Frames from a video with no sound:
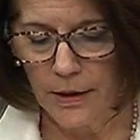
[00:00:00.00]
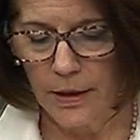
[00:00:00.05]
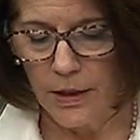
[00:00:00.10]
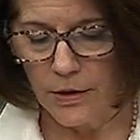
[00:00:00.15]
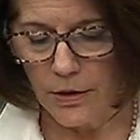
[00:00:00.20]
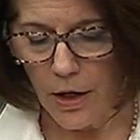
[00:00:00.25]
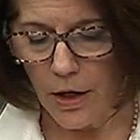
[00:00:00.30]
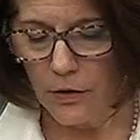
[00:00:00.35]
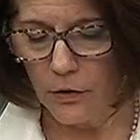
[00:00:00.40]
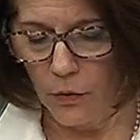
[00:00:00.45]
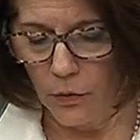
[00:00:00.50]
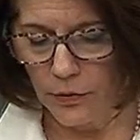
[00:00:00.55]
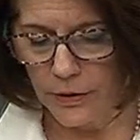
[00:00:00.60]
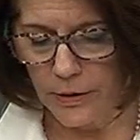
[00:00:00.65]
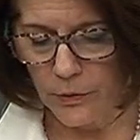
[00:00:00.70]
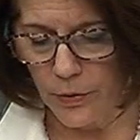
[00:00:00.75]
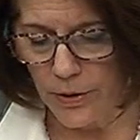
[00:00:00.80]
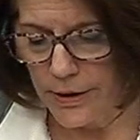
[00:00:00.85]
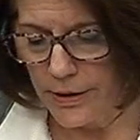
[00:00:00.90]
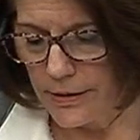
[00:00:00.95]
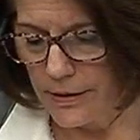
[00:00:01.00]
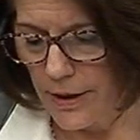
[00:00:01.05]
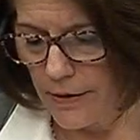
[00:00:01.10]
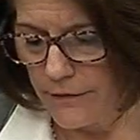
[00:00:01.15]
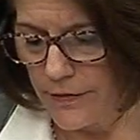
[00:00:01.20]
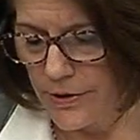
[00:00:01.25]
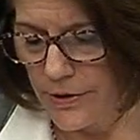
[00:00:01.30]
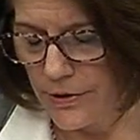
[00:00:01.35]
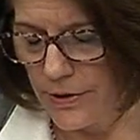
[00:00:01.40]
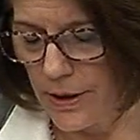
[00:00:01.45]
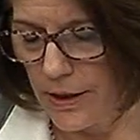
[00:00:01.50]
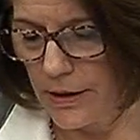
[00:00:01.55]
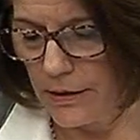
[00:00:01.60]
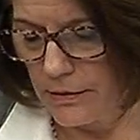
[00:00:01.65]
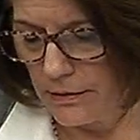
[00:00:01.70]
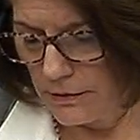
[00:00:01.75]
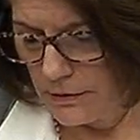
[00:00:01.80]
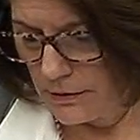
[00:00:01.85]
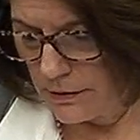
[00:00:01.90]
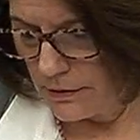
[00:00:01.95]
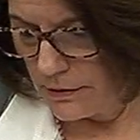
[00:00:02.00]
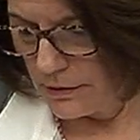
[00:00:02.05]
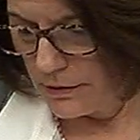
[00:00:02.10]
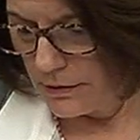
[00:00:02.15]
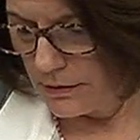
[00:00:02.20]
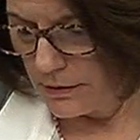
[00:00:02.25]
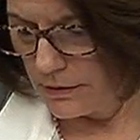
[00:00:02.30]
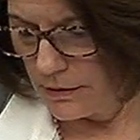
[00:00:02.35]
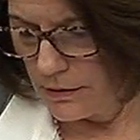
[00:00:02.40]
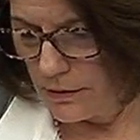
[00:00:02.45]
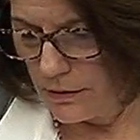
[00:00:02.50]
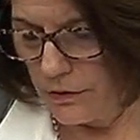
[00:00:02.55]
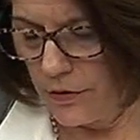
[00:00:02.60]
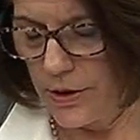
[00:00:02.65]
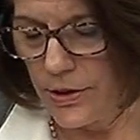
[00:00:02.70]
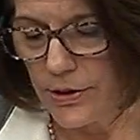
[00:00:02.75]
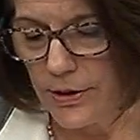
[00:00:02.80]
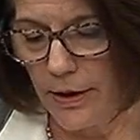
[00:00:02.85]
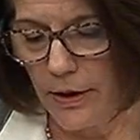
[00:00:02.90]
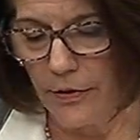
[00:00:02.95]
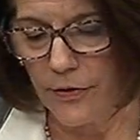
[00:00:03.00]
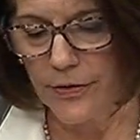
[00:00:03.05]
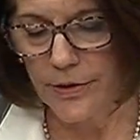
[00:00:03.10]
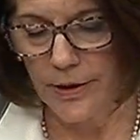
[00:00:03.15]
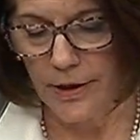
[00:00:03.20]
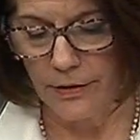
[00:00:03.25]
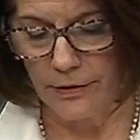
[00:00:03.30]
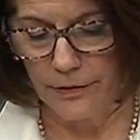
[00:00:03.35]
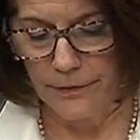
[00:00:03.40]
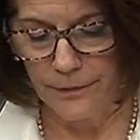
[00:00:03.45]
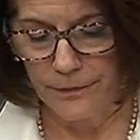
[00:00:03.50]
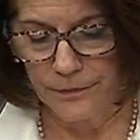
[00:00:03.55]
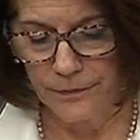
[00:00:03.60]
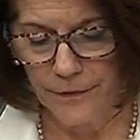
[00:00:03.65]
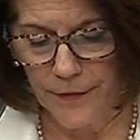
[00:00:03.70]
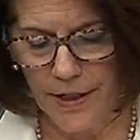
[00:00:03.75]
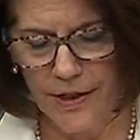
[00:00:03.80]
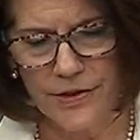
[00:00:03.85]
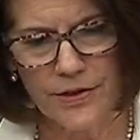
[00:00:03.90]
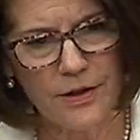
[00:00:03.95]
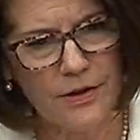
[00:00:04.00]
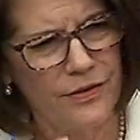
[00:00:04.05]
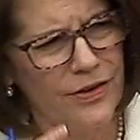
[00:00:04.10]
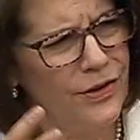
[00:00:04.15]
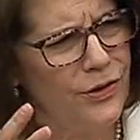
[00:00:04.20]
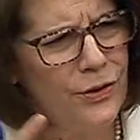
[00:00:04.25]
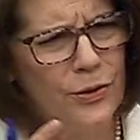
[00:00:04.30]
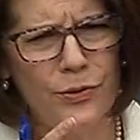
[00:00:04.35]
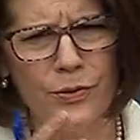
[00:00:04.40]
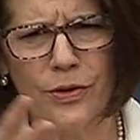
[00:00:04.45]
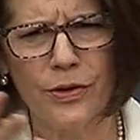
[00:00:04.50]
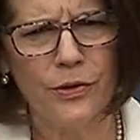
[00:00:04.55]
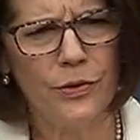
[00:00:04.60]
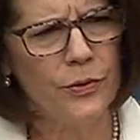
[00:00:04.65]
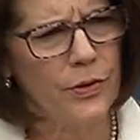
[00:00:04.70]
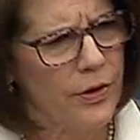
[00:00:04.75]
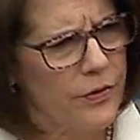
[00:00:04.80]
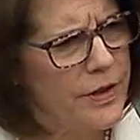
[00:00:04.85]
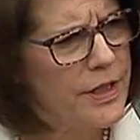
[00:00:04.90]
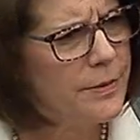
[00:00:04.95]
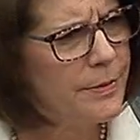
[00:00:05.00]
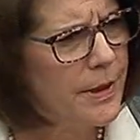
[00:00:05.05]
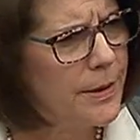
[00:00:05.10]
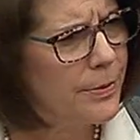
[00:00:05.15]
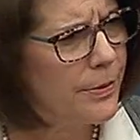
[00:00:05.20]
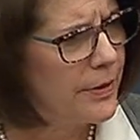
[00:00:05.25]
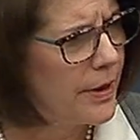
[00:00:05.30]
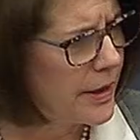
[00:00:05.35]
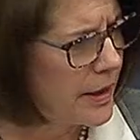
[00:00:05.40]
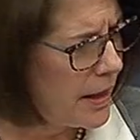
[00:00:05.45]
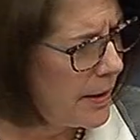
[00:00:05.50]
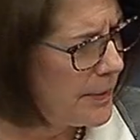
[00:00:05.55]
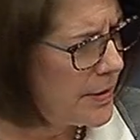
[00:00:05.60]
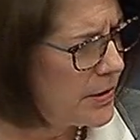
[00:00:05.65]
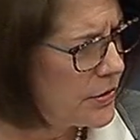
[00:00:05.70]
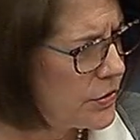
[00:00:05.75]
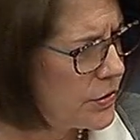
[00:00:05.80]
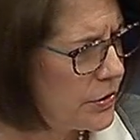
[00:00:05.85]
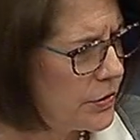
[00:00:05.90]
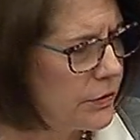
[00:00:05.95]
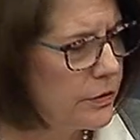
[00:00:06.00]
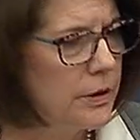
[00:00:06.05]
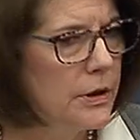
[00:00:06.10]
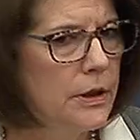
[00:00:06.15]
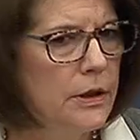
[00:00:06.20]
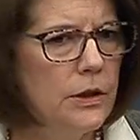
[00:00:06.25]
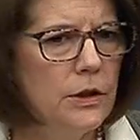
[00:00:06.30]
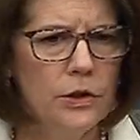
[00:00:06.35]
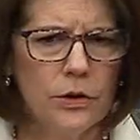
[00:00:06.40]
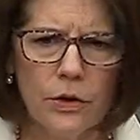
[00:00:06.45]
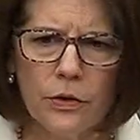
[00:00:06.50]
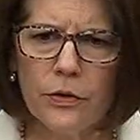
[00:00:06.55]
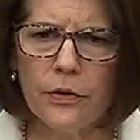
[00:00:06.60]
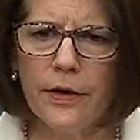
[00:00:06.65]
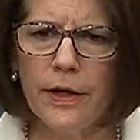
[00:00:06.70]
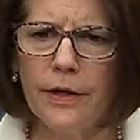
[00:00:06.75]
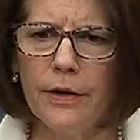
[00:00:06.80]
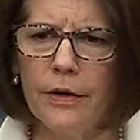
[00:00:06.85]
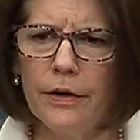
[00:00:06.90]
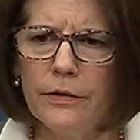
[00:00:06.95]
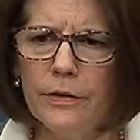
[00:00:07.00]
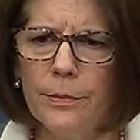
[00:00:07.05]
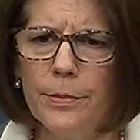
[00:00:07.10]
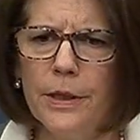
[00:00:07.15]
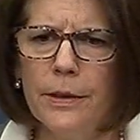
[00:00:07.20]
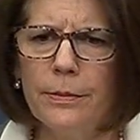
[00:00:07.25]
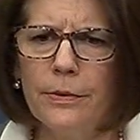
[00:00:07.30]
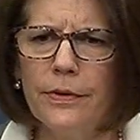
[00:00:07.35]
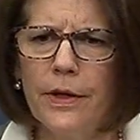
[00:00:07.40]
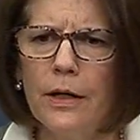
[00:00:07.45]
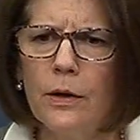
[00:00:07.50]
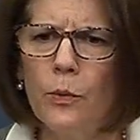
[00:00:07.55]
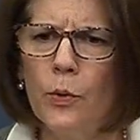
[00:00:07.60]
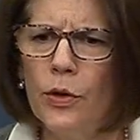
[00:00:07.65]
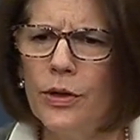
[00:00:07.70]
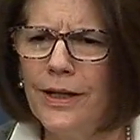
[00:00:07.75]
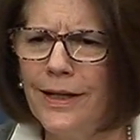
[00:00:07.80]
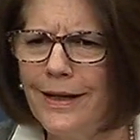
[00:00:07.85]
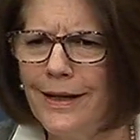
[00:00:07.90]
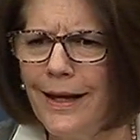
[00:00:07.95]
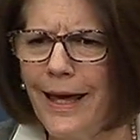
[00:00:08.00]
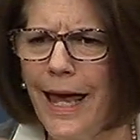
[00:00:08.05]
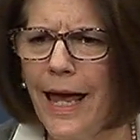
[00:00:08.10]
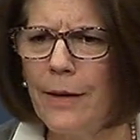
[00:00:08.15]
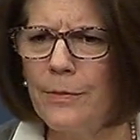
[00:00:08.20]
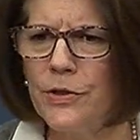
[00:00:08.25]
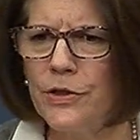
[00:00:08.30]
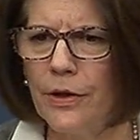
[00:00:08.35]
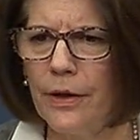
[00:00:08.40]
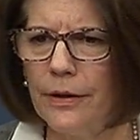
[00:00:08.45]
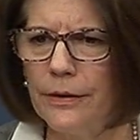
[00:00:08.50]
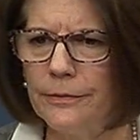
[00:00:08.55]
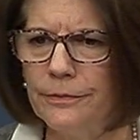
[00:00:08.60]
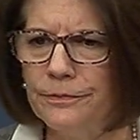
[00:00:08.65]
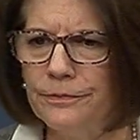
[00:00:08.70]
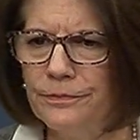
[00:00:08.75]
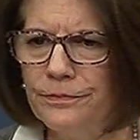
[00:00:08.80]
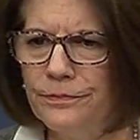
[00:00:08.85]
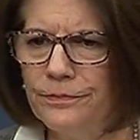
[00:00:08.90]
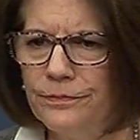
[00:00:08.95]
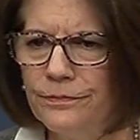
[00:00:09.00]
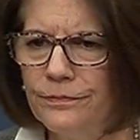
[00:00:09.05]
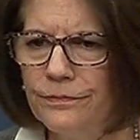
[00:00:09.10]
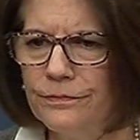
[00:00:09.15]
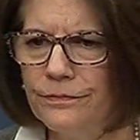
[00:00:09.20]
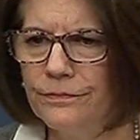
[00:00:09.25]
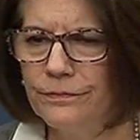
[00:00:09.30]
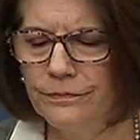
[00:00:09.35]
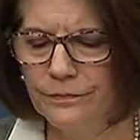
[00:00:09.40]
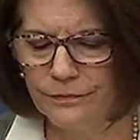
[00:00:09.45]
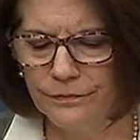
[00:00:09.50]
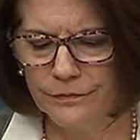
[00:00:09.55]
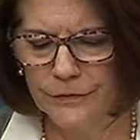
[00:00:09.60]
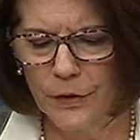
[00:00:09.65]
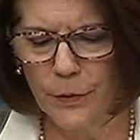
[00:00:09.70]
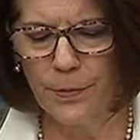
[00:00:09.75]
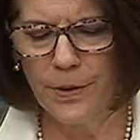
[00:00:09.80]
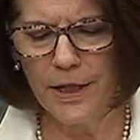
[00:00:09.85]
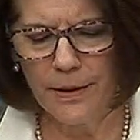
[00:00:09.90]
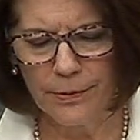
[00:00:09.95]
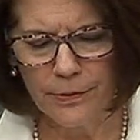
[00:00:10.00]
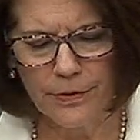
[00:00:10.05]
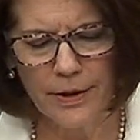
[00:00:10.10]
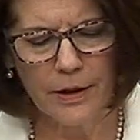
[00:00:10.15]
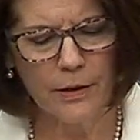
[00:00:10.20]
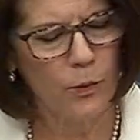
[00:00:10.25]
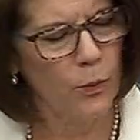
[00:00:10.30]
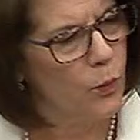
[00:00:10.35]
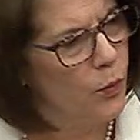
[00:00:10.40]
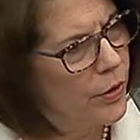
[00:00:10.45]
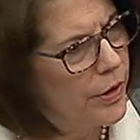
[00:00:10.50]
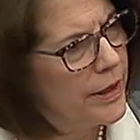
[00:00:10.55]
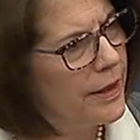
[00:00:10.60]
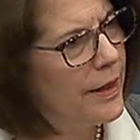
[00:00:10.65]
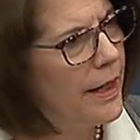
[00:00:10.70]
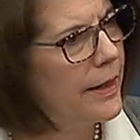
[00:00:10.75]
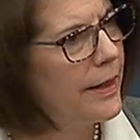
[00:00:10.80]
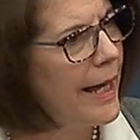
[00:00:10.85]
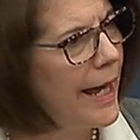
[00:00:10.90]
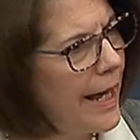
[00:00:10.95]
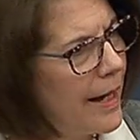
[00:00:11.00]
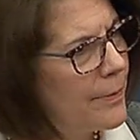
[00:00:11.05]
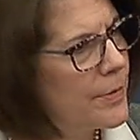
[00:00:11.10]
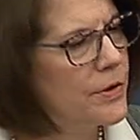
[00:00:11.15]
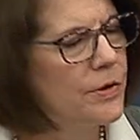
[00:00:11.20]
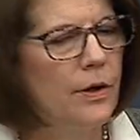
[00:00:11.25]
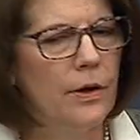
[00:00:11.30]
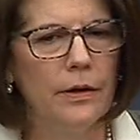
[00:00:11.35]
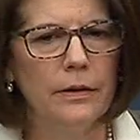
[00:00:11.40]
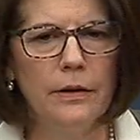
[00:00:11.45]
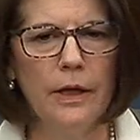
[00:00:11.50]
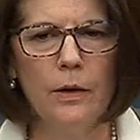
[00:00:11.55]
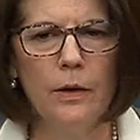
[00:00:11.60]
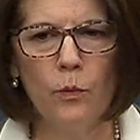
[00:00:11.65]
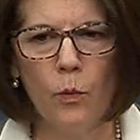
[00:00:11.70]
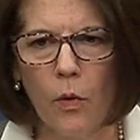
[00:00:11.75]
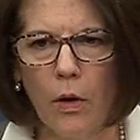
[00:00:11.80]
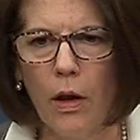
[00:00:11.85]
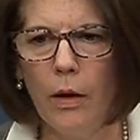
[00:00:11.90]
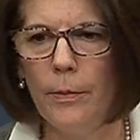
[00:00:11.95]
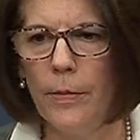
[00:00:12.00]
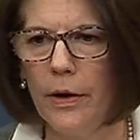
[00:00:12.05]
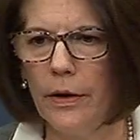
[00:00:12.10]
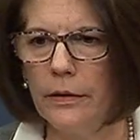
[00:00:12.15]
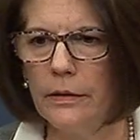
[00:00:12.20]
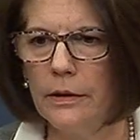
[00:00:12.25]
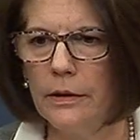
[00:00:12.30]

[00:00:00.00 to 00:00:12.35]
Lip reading: Not only would it devastate this health center, I said, who are these people that are coming to you? You know who they are? They're people that are working at Amazon. They're people that are working at Amazon and Walmart